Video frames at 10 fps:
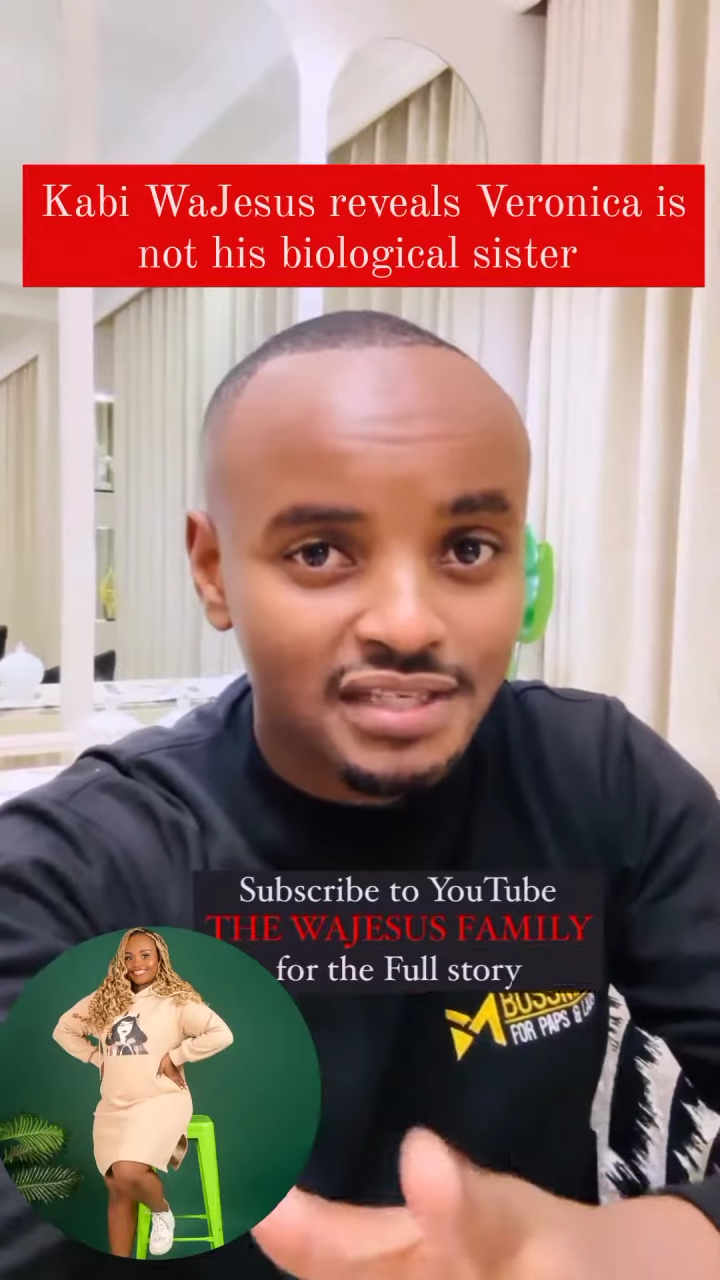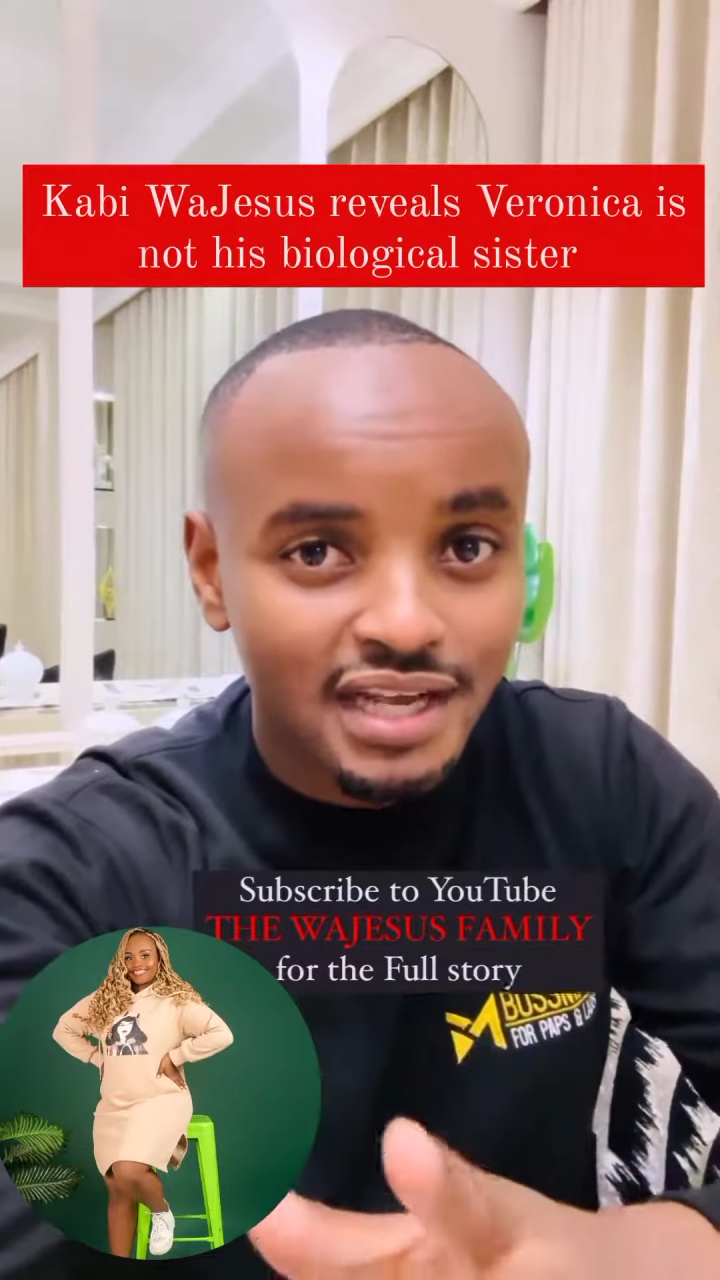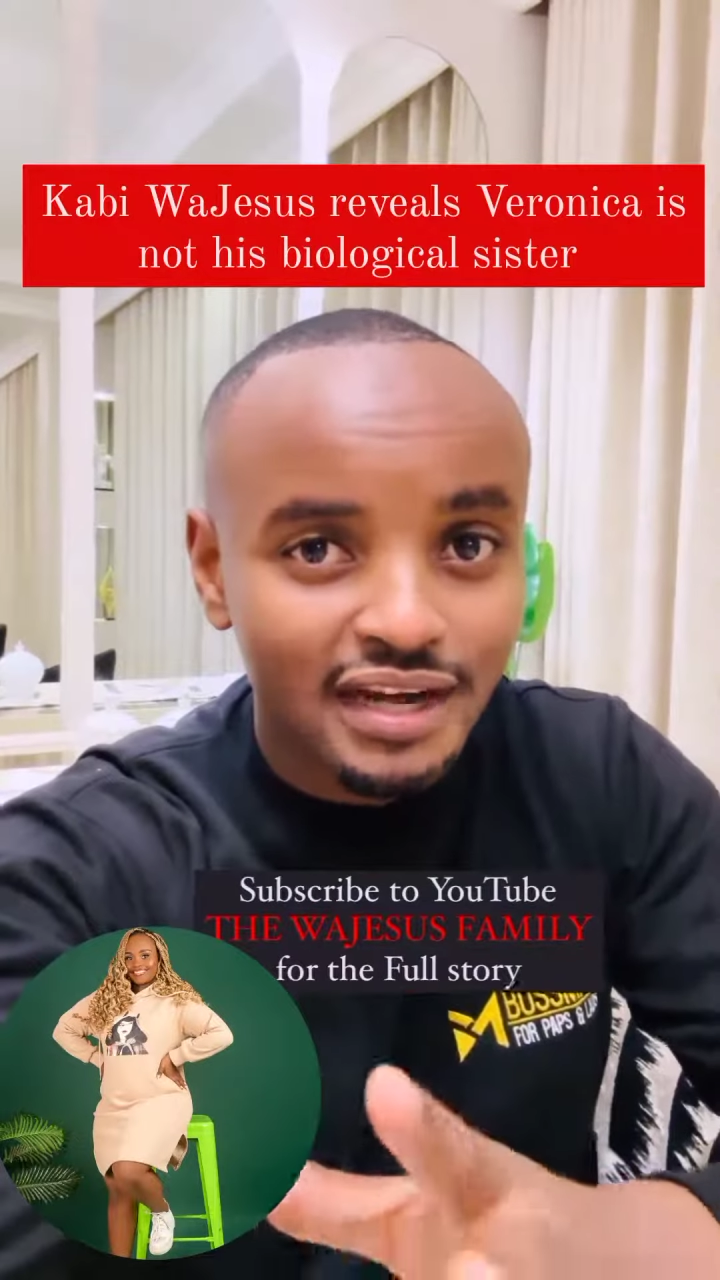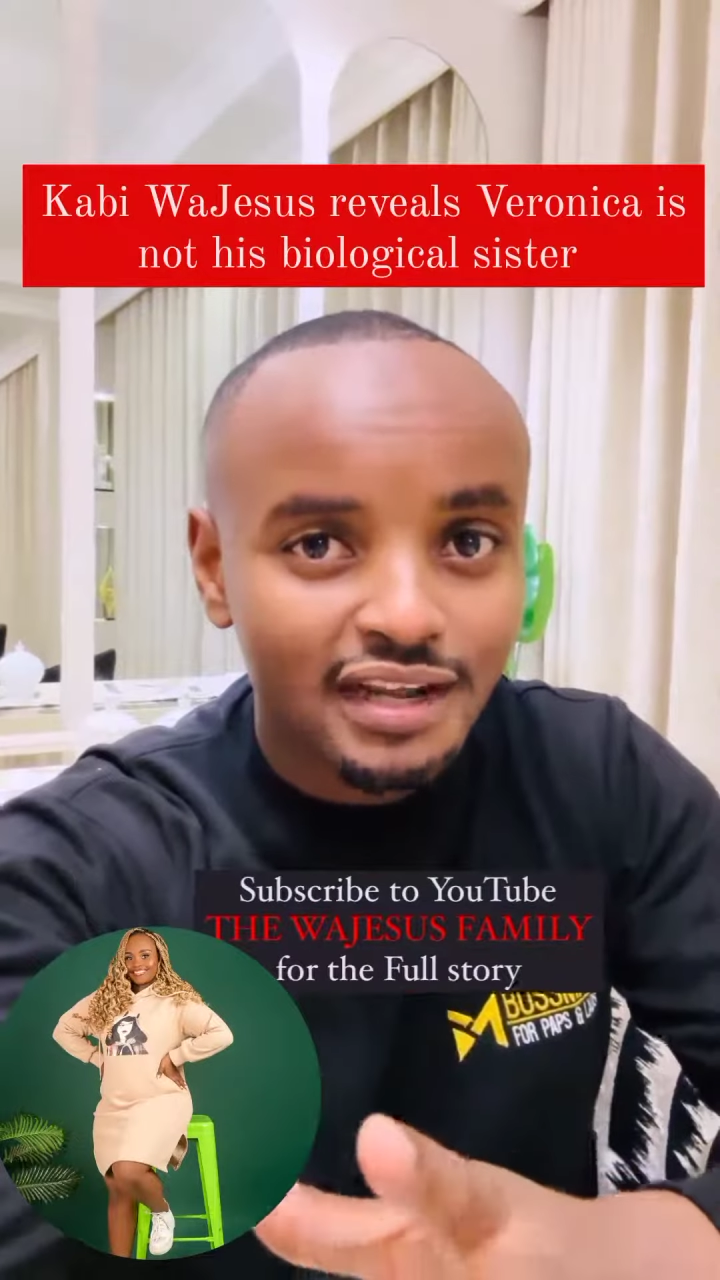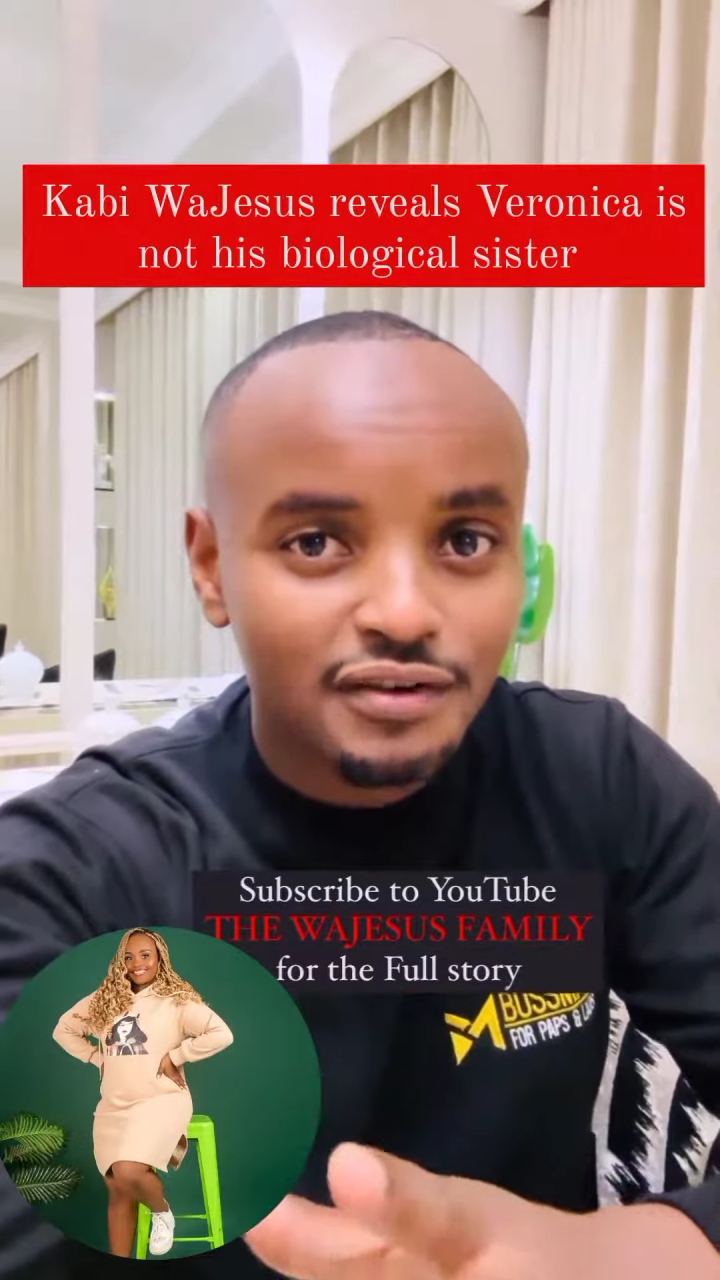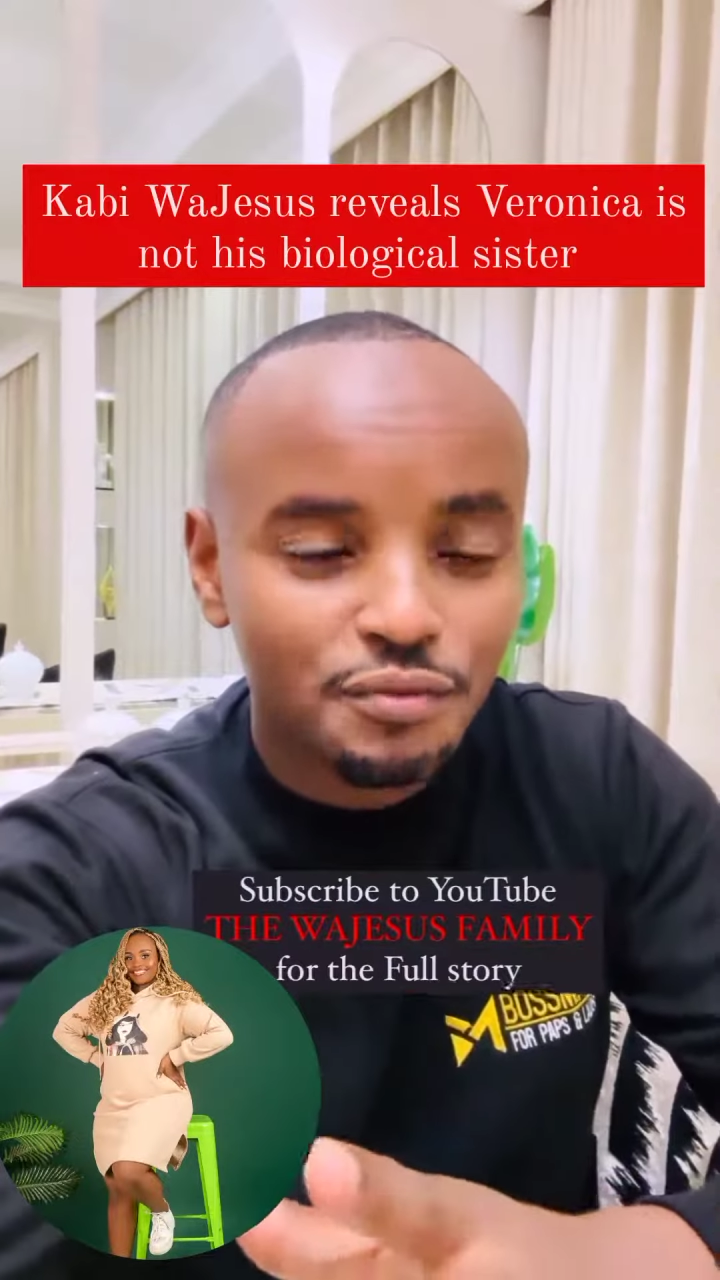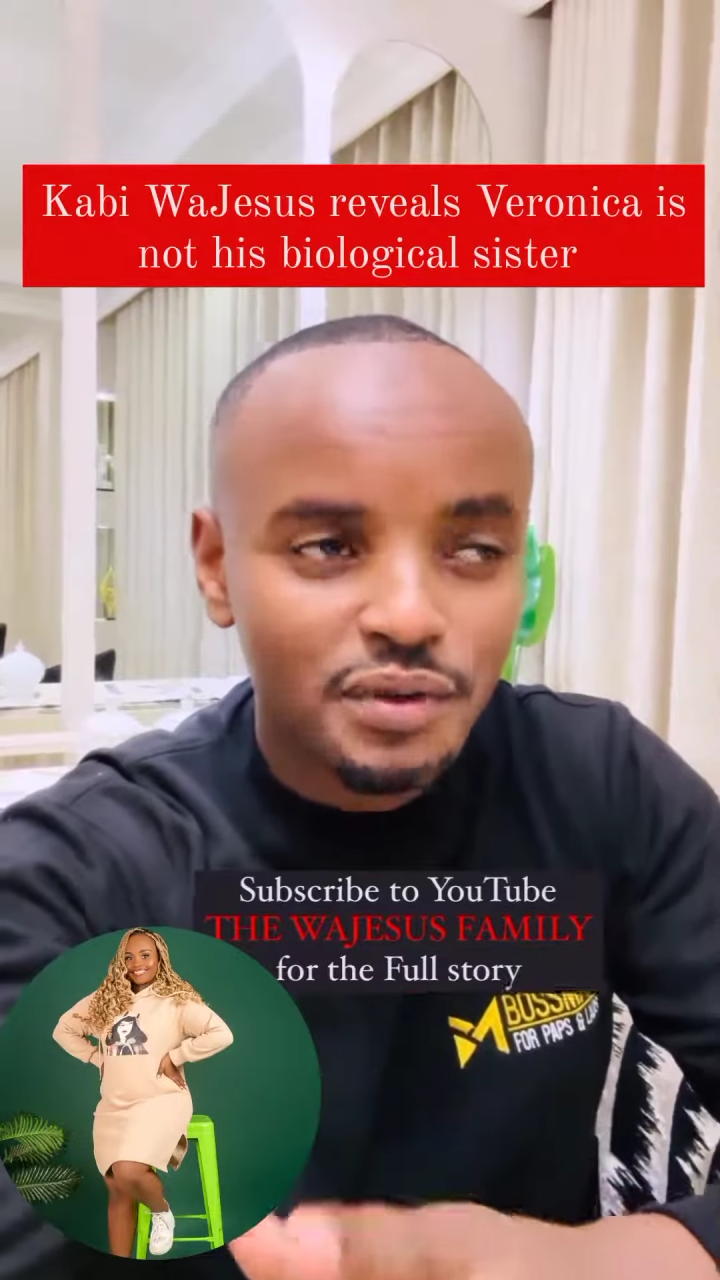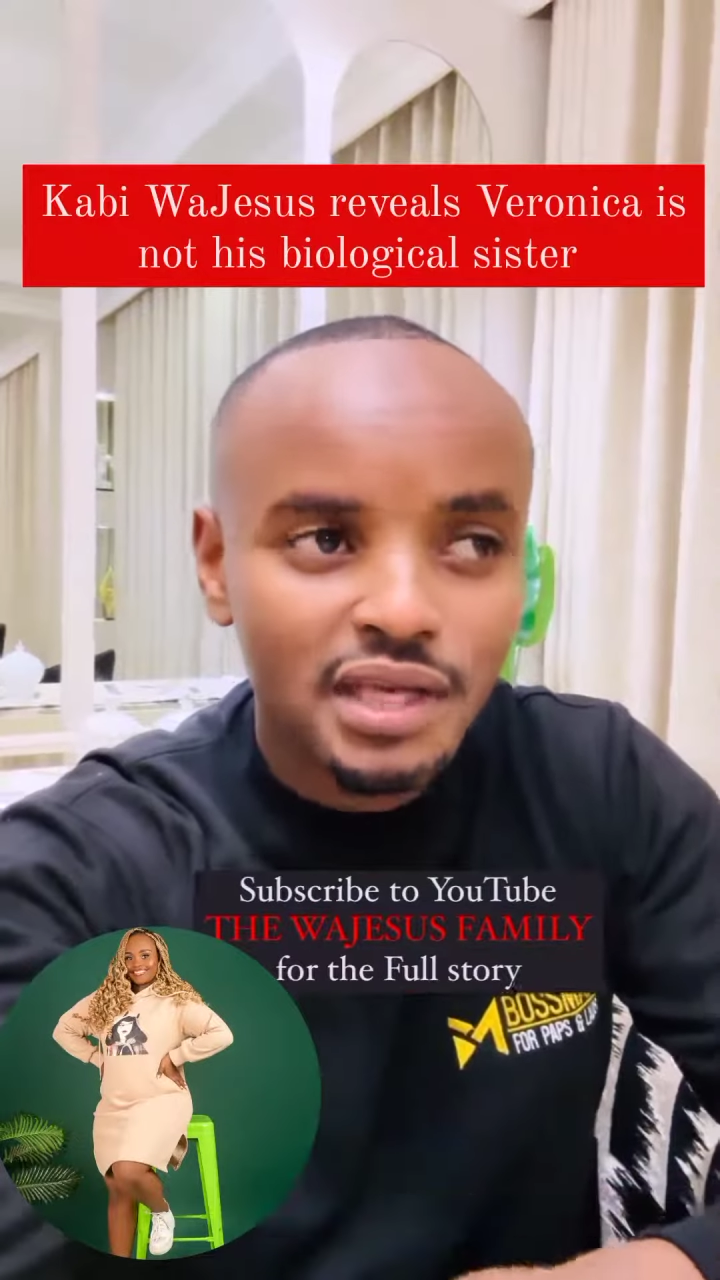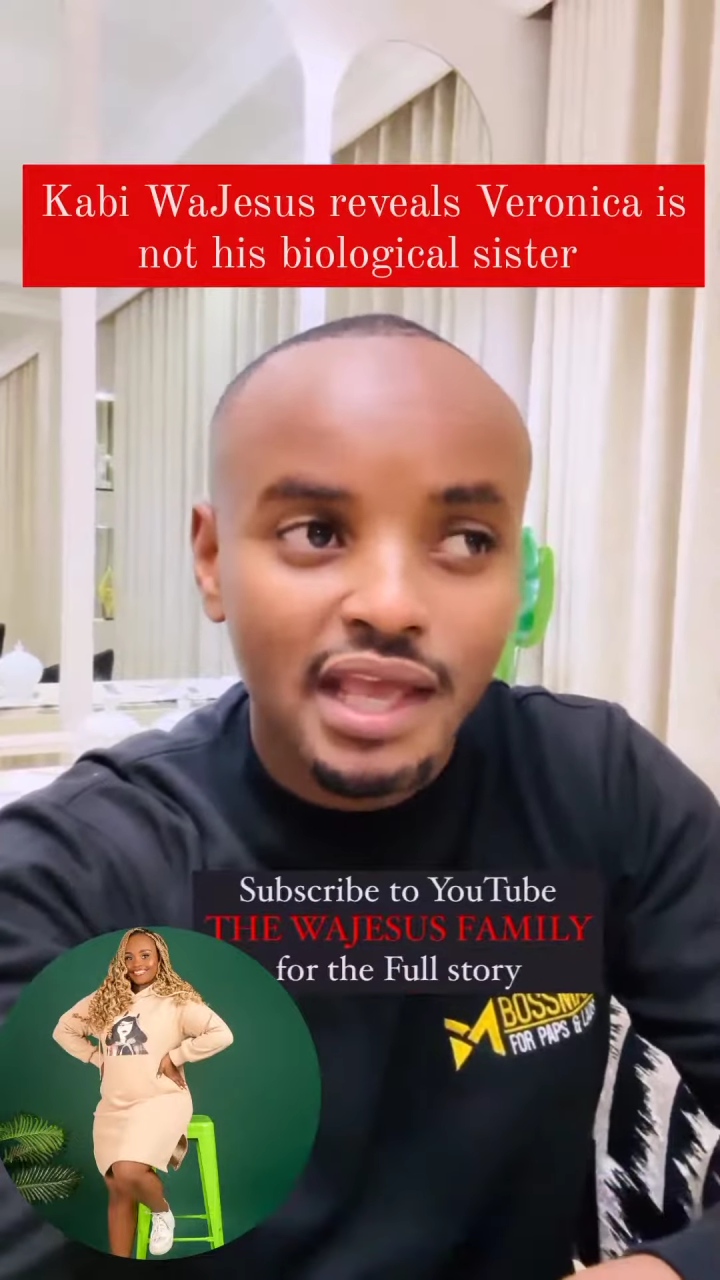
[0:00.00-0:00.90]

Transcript: sharing to me,